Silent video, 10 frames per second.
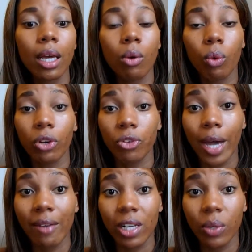Well, if you
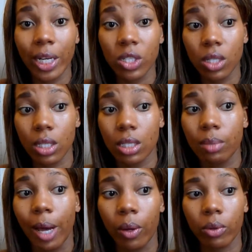have any questions
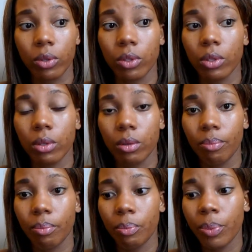about
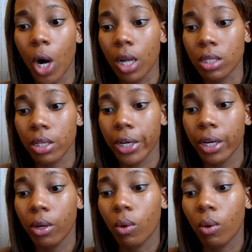bronzer